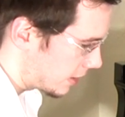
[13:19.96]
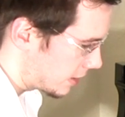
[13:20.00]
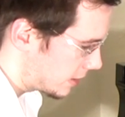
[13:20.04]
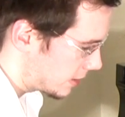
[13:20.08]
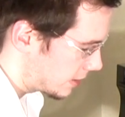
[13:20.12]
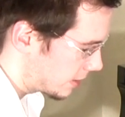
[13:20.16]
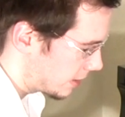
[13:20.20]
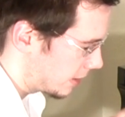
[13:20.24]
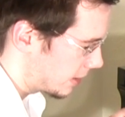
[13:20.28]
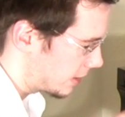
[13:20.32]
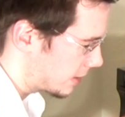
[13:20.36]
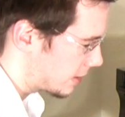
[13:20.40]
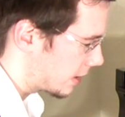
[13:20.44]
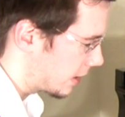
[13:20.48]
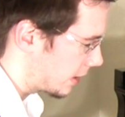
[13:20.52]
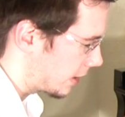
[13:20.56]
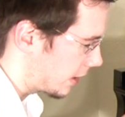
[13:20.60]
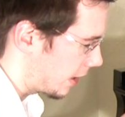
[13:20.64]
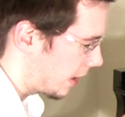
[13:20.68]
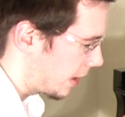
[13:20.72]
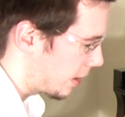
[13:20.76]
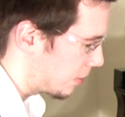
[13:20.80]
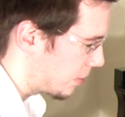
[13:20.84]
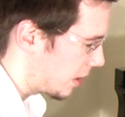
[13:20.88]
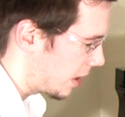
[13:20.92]
it's
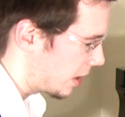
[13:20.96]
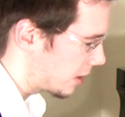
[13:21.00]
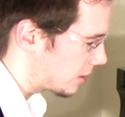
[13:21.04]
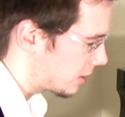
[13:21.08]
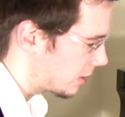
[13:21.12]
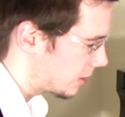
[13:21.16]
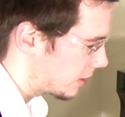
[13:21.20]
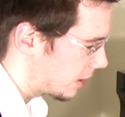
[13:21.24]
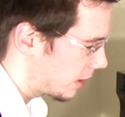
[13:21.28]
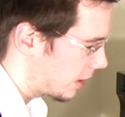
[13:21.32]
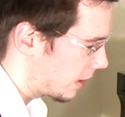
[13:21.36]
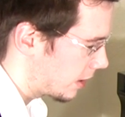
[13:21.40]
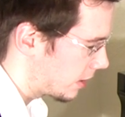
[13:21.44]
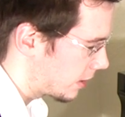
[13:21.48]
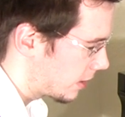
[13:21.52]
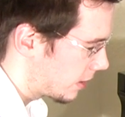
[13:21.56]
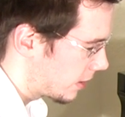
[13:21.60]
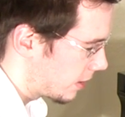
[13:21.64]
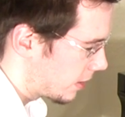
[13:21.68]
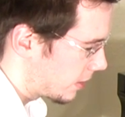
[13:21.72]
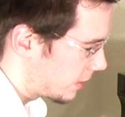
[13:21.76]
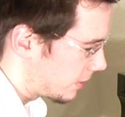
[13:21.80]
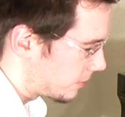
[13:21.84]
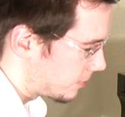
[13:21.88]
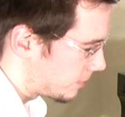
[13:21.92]
like I imagine that
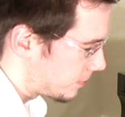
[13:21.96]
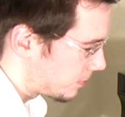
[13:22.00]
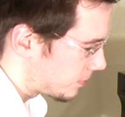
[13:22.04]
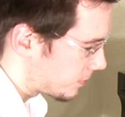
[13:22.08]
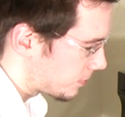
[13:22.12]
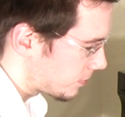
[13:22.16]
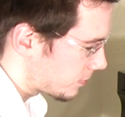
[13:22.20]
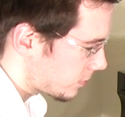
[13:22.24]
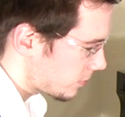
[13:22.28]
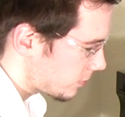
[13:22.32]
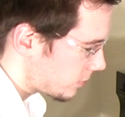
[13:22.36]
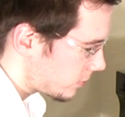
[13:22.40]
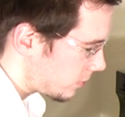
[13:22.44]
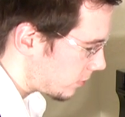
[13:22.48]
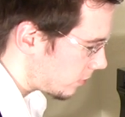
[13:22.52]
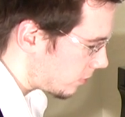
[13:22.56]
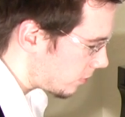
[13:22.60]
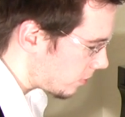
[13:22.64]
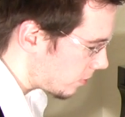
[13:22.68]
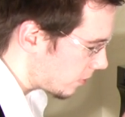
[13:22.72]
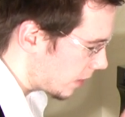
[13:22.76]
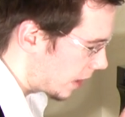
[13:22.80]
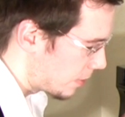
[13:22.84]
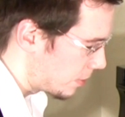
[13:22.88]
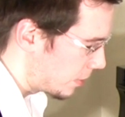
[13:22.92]

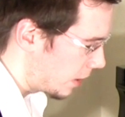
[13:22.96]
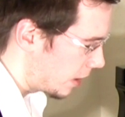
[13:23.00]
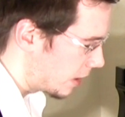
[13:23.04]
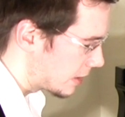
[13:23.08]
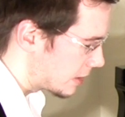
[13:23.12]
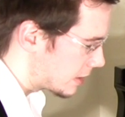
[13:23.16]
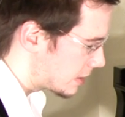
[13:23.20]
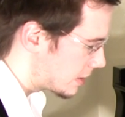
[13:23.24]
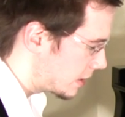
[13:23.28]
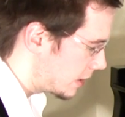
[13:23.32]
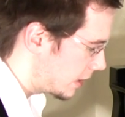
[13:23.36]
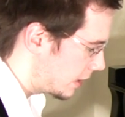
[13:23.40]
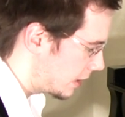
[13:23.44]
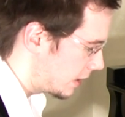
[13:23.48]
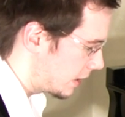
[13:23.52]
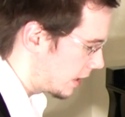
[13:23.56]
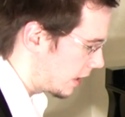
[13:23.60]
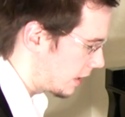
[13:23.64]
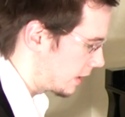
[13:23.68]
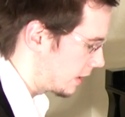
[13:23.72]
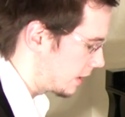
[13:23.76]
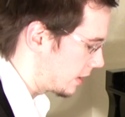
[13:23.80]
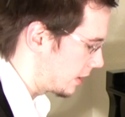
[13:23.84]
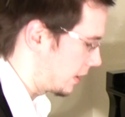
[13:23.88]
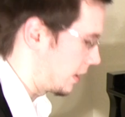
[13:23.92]
I'm not seeing
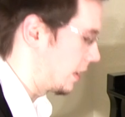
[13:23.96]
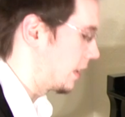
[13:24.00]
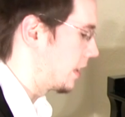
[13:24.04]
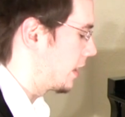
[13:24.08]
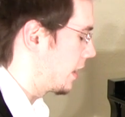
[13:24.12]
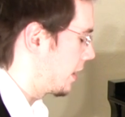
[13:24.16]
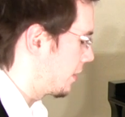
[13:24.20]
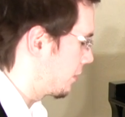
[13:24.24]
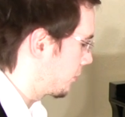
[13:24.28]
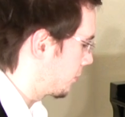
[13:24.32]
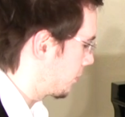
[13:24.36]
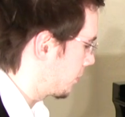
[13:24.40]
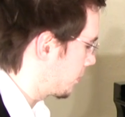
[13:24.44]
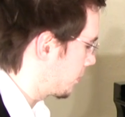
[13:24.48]
anything. Like even